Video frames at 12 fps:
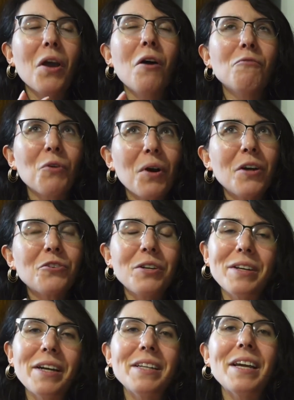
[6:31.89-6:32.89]

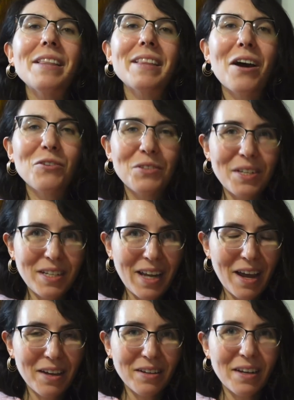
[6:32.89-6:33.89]
498000
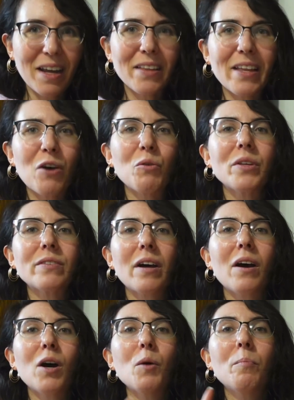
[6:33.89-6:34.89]
yen and that was
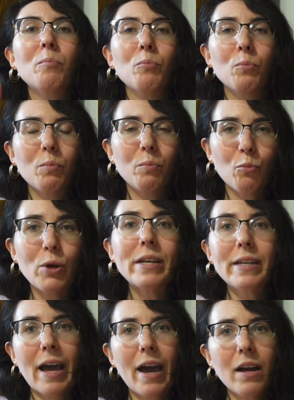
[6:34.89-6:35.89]
uh,
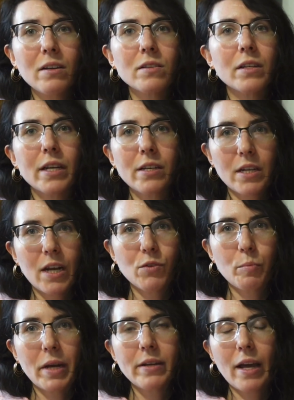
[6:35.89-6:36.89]
pre-tax and i didn't have to
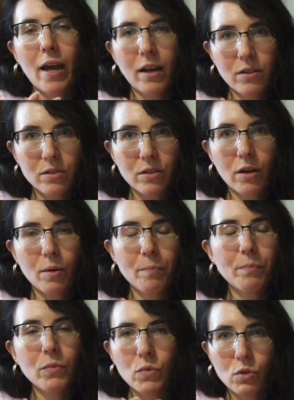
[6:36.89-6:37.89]
pay tax
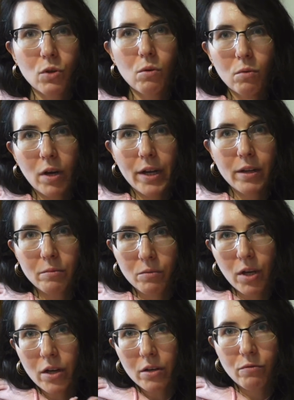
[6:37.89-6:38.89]
um, so i
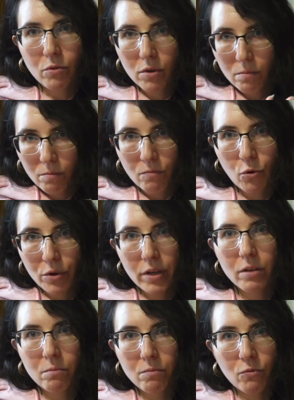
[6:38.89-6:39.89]
got it for
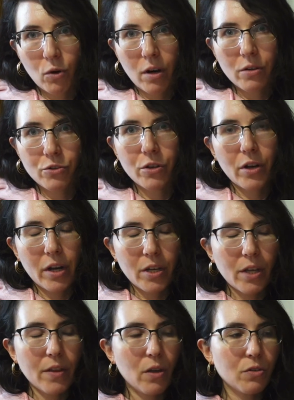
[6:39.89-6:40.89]

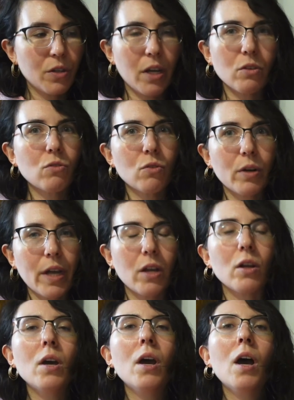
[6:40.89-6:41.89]
4498000 yen so
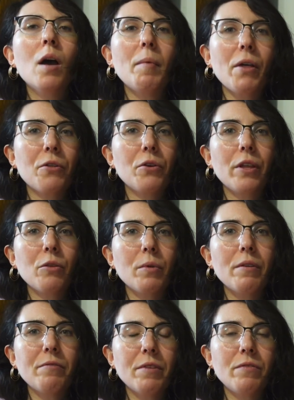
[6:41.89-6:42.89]
again about
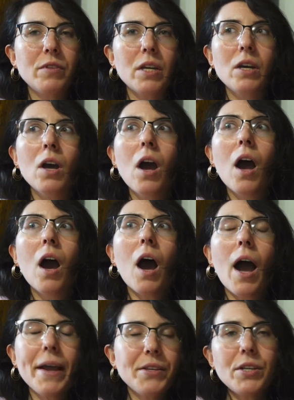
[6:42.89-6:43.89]
3350
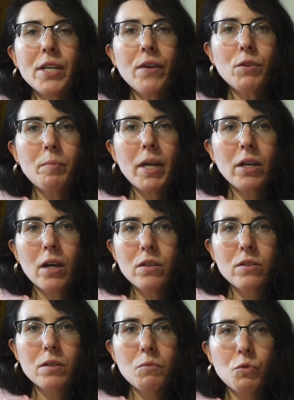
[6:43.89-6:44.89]
I didn't have to pay
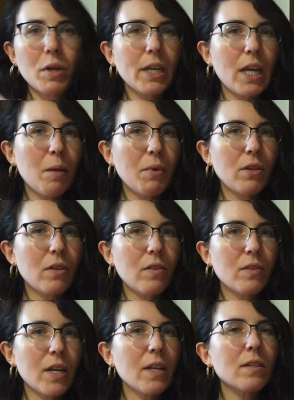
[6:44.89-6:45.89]
customs when I came into the
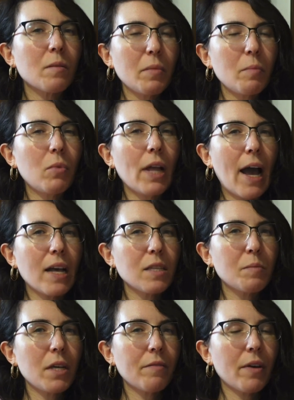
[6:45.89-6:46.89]
States. Some people
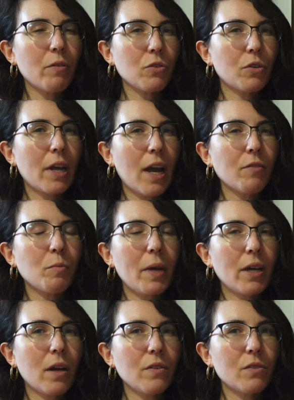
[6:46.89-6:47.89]
asked me if I was going to have to
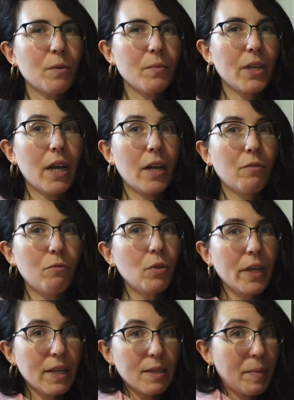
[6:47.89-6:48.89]
pay customs, and I
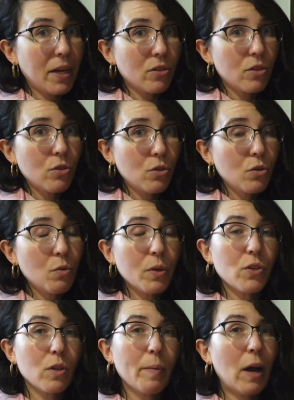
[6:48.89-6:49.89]
fully expected to,
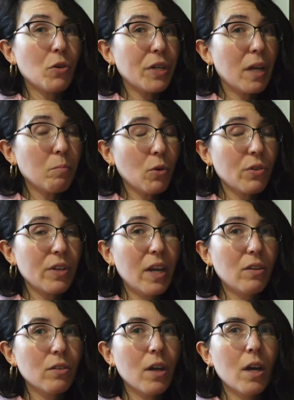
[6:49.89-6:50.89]
which is about
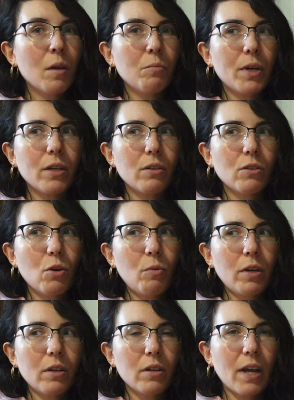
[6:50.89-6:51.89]
10%, but no
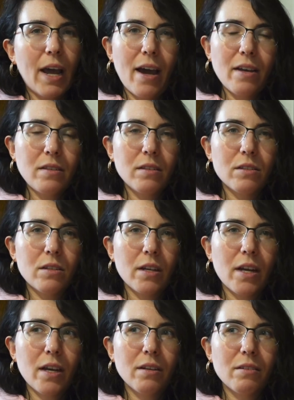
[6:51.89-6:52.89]
one asked,
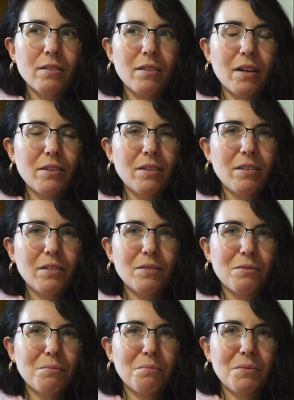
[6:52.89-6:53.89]
and I didn't
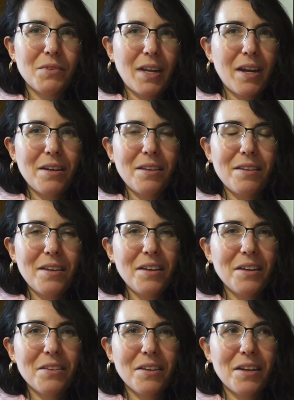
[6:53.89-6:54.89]
say
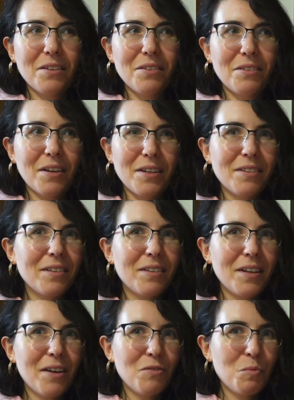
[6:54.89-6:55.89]
anything, and then I
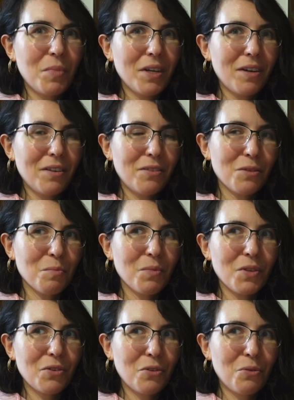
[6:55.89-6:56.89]
didn't have to pay
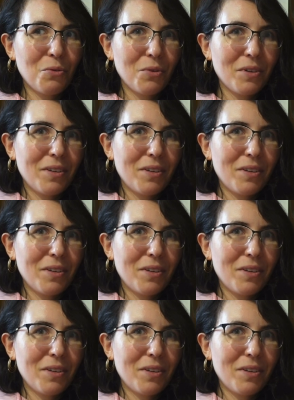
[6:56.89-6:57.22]
customs, so